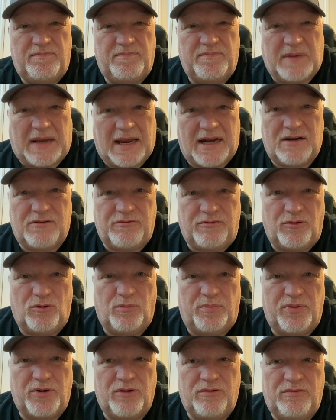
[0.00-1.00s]
kind of
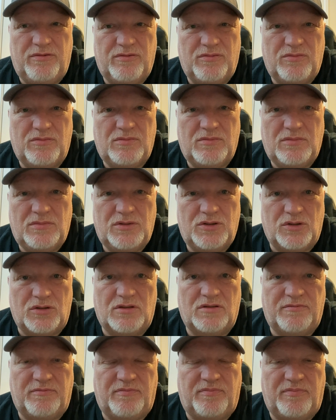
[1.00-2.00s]
foolproof. Sort
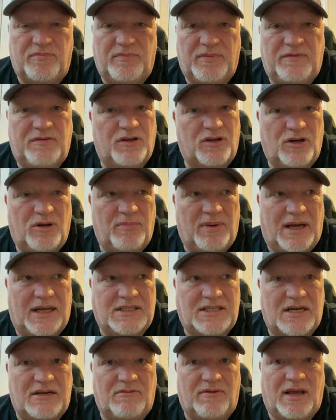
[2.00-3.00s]
of, if you're going to buy a
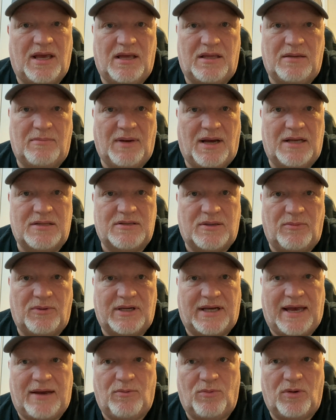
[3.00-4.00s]
generator, you might as well
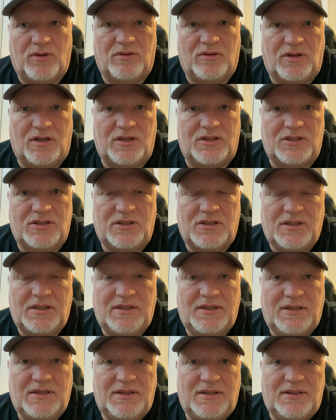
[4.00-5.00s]
get one that's,
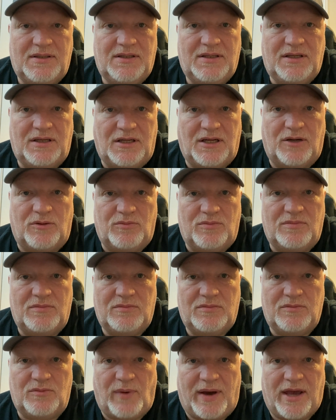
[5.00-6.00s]
you know,
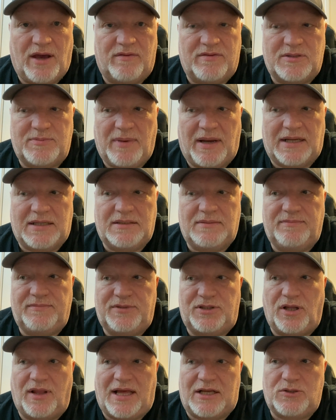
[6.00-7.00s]
way over spec.
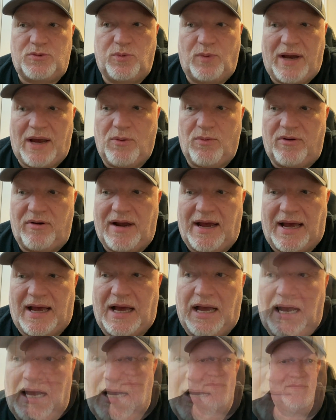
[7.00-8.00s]
So that's where we're at.
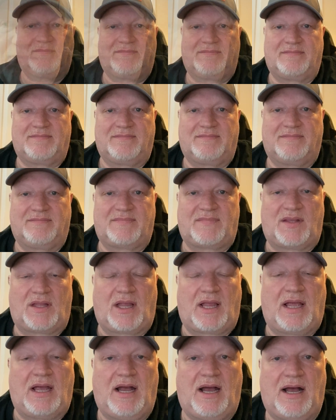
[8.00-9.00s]

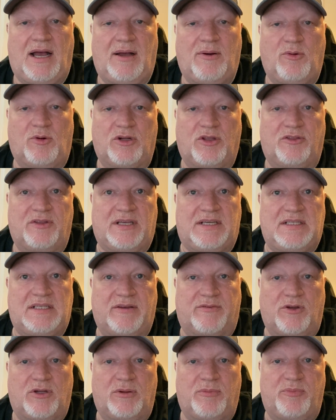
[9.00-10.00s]
One of the things
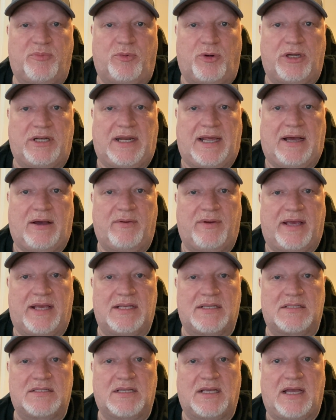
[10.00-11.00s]
I've got to point out
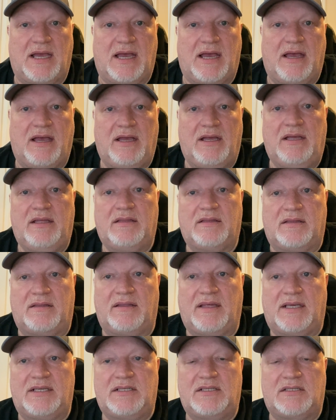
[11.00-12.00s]
is
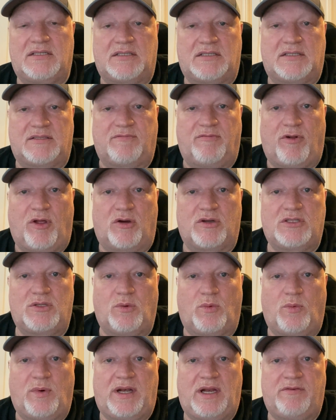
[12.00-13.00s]
this vlog's
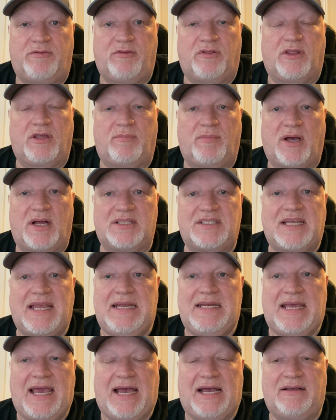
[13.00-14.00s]
winner for the
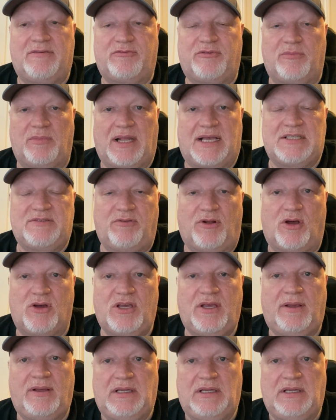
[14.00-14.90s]
Martini hat from last vlog.